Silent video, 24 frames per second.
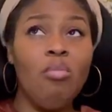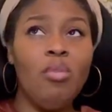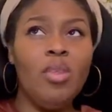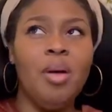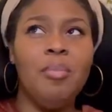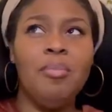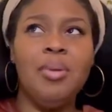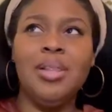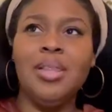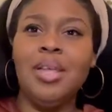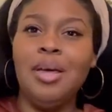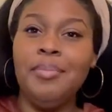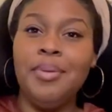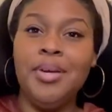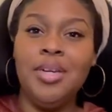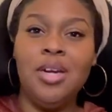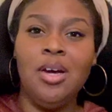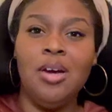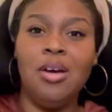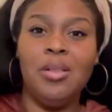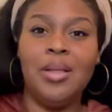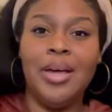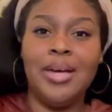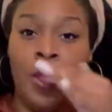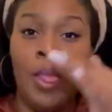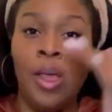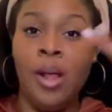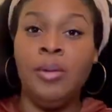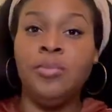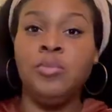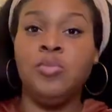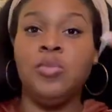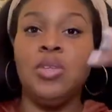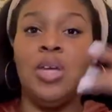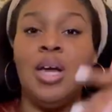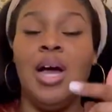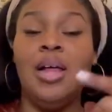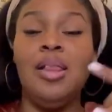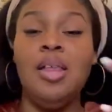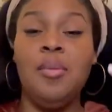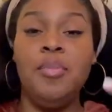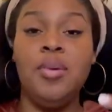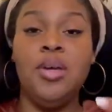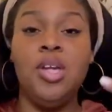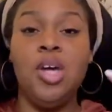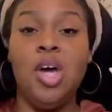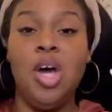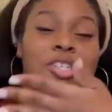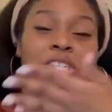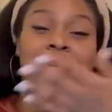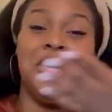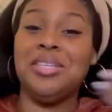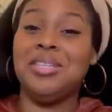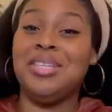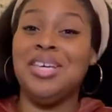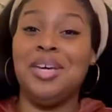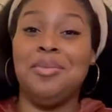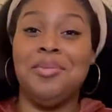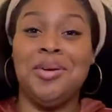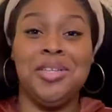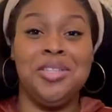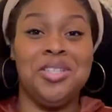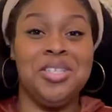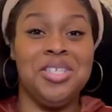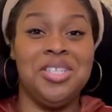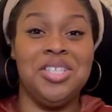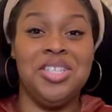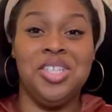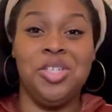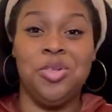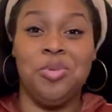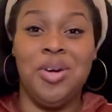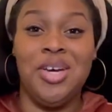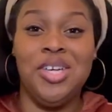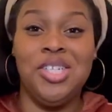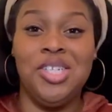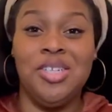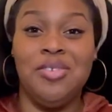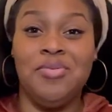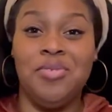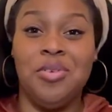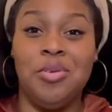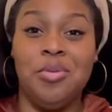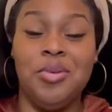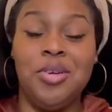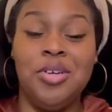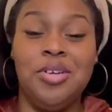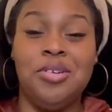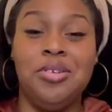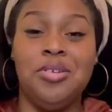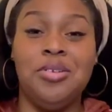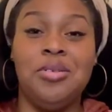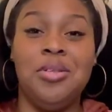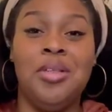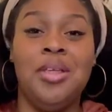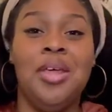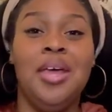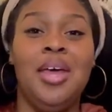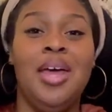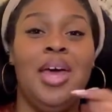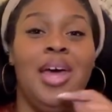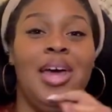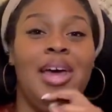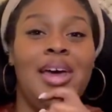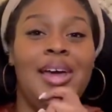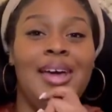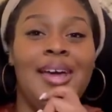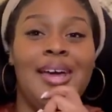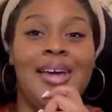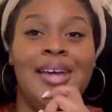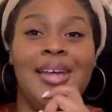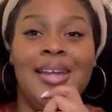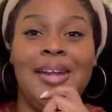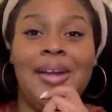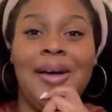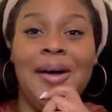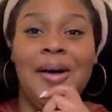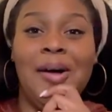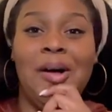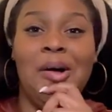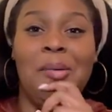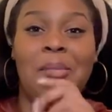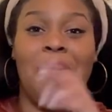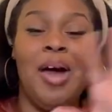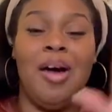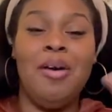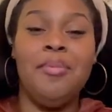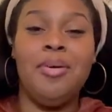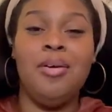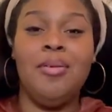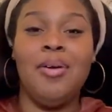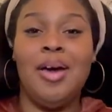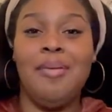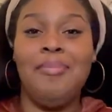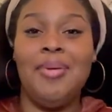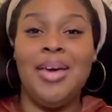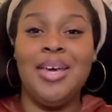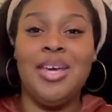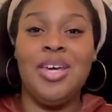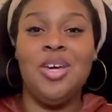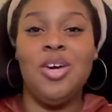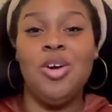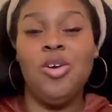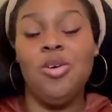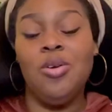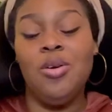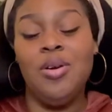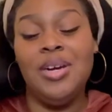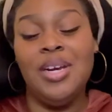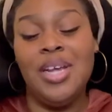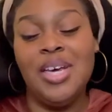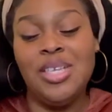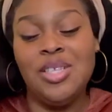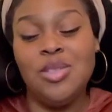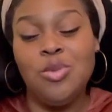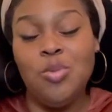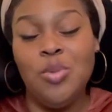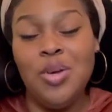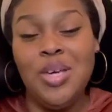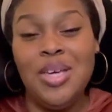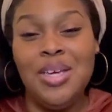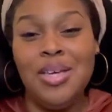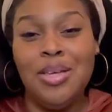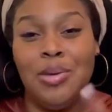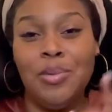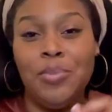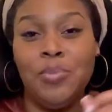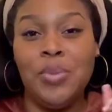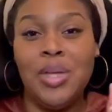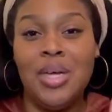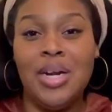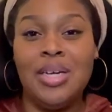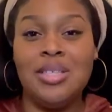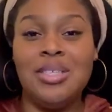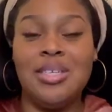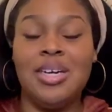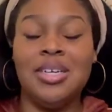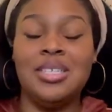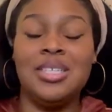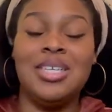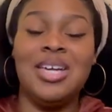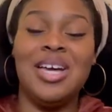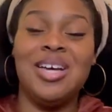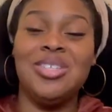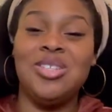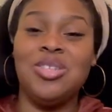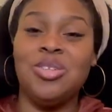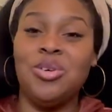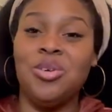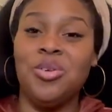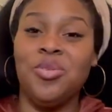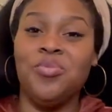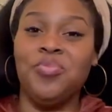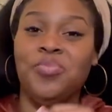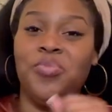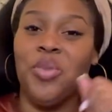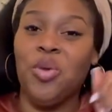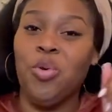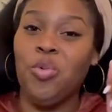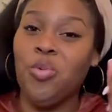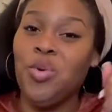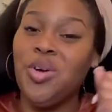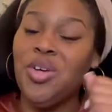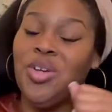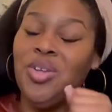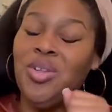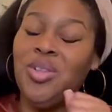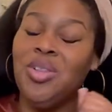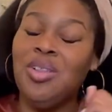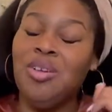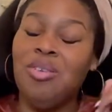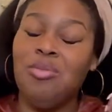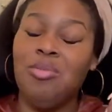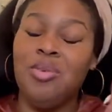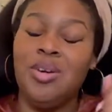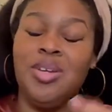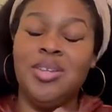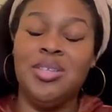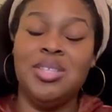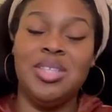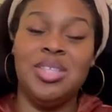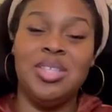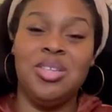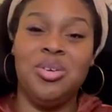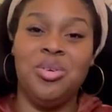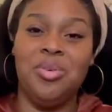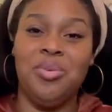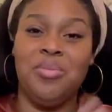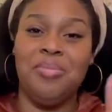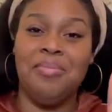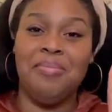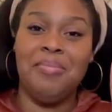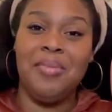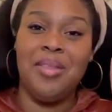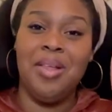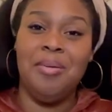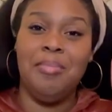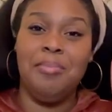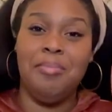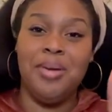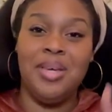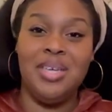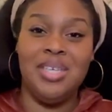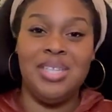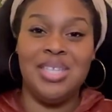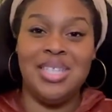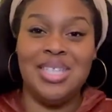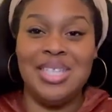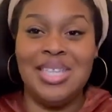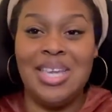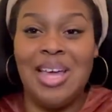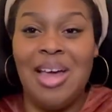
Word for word: But let me know. Like, y'all let me know what y'all think about this situation for real. And um, I'll be right back here next week. And I'll talk to y'all soon. Real, real soon. Peace.